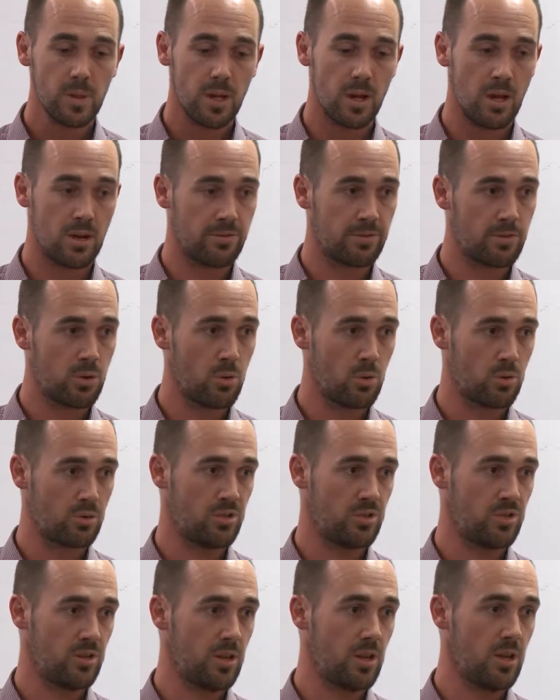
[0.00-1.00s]
of
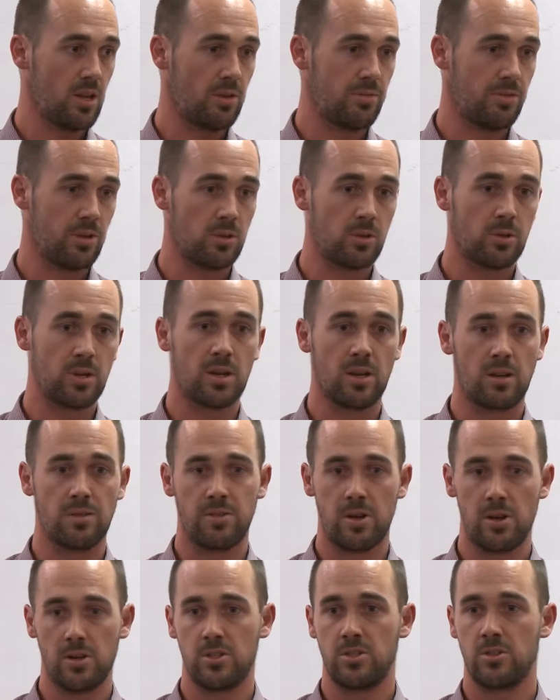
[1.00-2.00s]
course, if you're looking at a
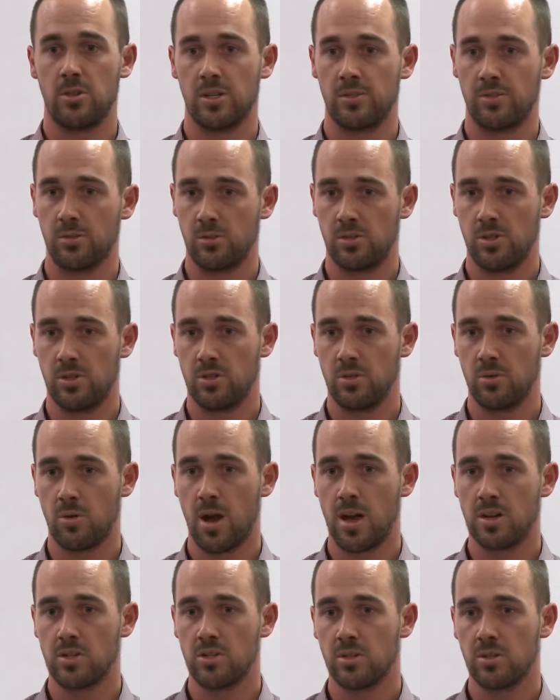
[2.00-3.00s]
very stressful
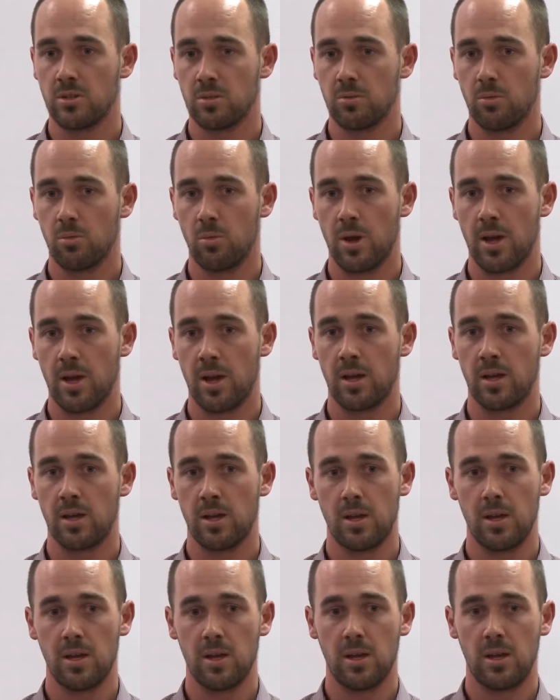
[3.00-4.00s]
situation where
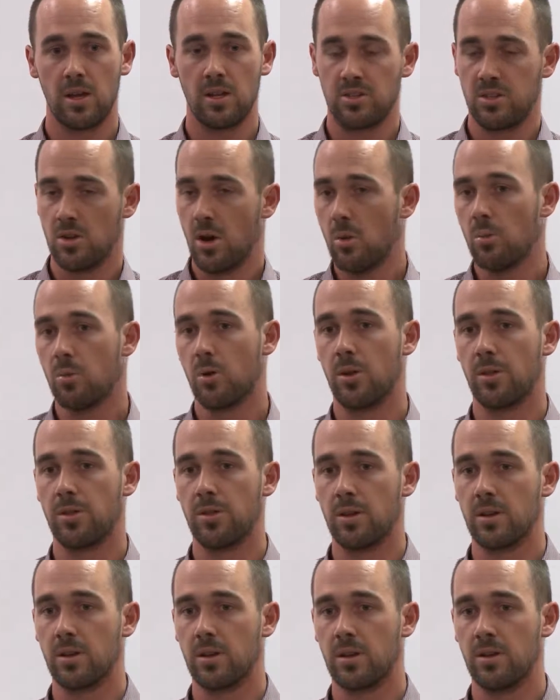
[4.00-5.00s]
it's not worth
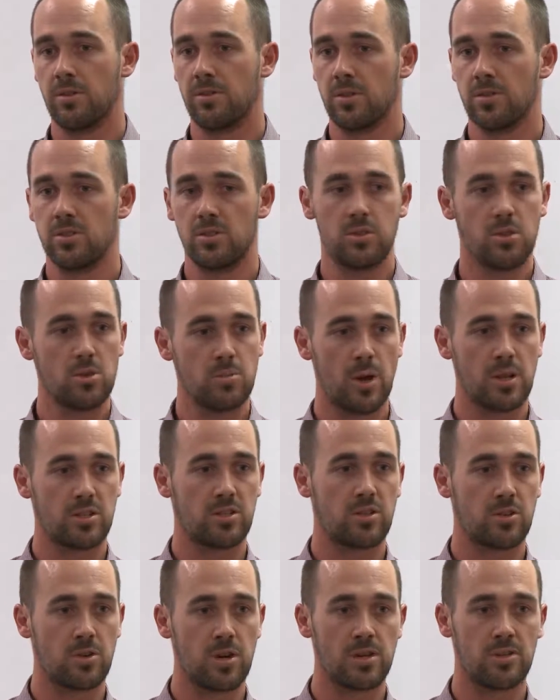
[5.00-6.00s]
it, if it's too much
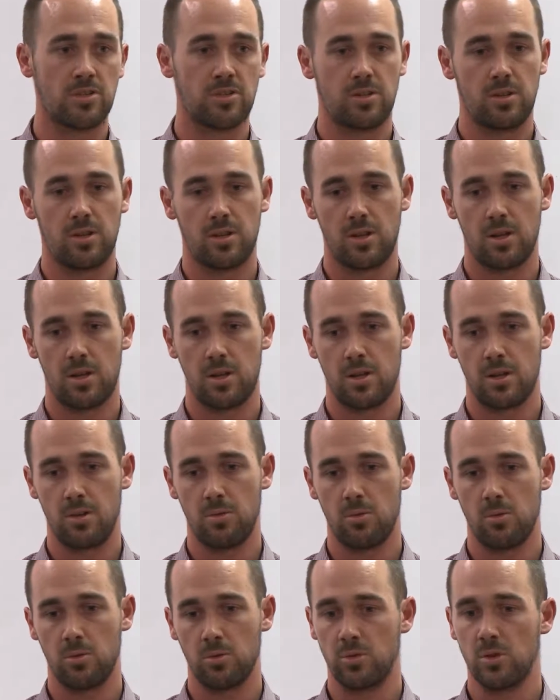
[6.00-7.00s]
stress
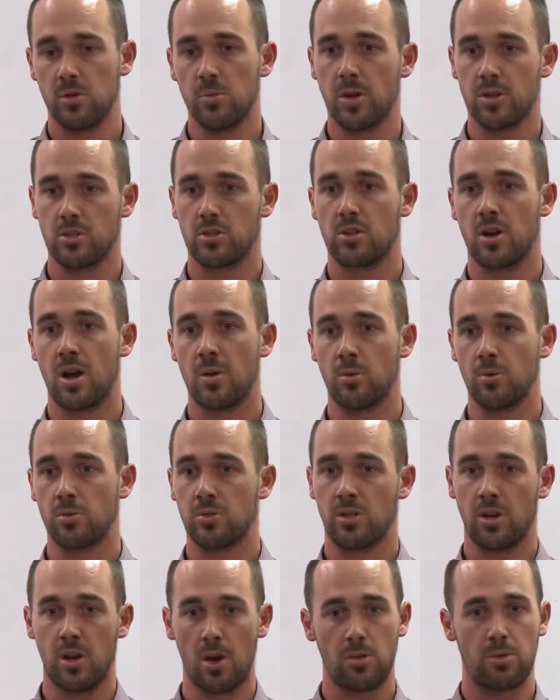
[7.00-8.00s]
or too much trouble
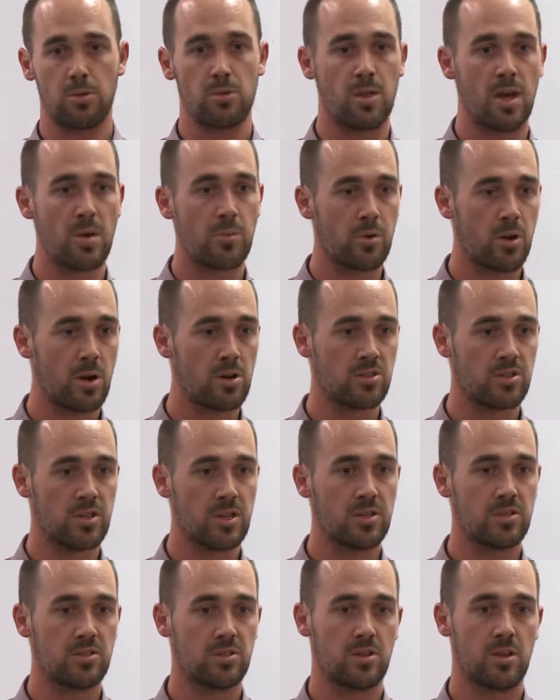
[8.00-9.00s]
to go through that
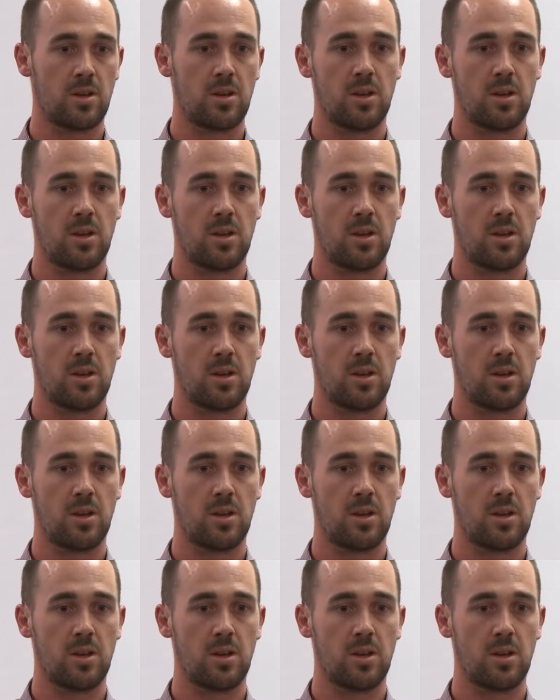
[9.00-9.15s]
process,